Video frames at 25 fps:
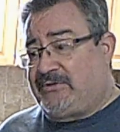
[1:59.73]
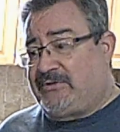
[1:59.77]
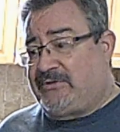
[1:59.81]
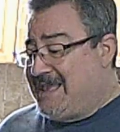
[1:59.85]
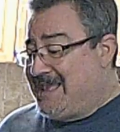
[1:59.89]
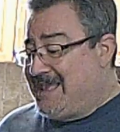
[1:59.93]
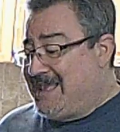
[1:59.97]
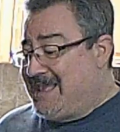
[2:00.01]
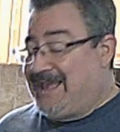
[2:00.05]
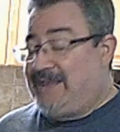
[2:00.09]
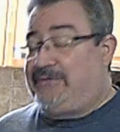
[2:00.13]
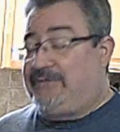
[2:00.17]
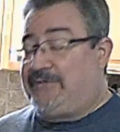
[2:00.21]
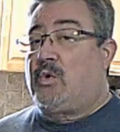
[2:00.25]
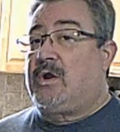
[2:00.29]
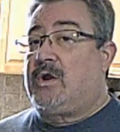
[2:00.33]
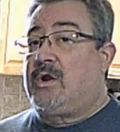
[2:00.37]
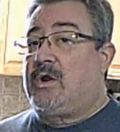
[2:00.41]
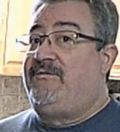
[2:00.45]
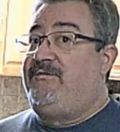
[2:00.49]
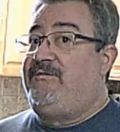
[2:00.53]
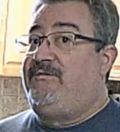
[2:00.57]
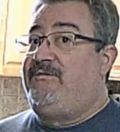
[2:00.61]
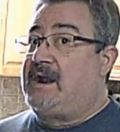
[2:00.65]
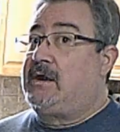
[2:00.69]
It's worked
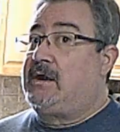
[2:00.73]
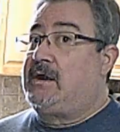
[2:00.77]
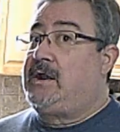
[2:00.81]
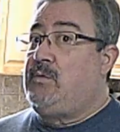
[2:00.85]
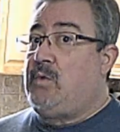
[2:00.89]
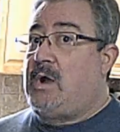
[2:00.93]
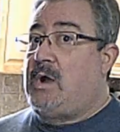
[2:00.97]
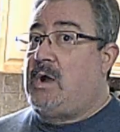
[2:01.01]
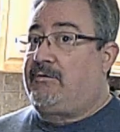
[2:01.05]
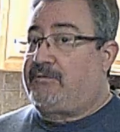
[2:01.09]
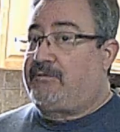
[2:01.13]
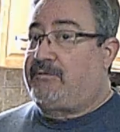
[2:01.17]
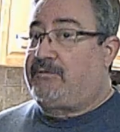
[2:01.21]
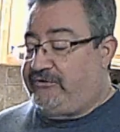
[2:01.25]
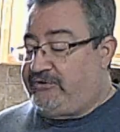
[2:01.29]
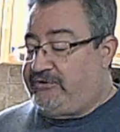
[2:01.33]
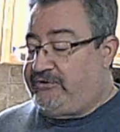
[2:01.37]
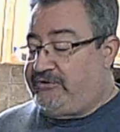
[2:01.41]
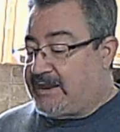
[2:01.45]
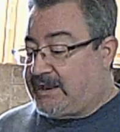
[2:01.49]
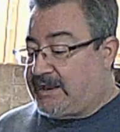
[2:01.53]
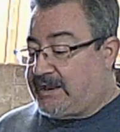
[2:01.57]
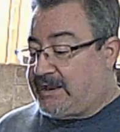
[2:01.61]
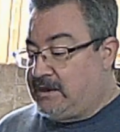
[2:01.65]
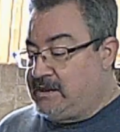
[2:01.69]
very well for
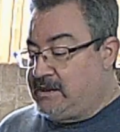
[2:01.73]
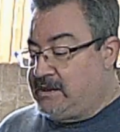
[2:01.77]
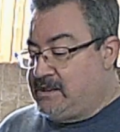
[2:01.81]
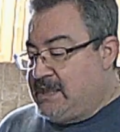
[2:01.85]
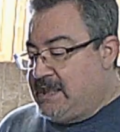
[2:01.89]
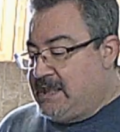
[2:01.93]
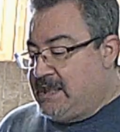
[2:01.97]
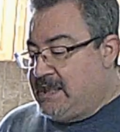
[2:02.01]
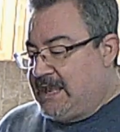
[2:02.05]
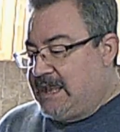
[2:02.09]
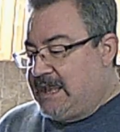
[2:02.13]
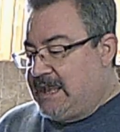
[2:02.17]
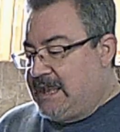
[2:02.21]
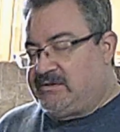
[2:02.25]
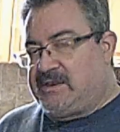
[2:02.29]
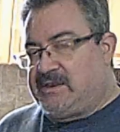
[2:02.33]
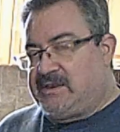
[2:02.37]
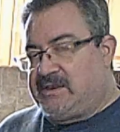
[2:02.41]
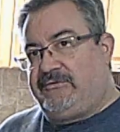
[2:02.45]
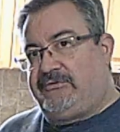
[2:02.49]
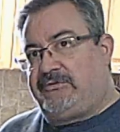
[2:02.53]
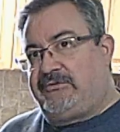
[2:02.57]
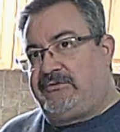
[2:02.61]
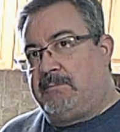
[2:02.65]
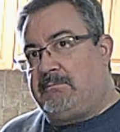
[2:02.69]
chicken and gives
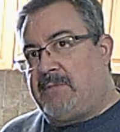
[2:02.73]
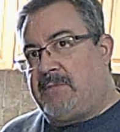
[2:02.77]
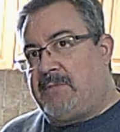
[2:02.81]
a much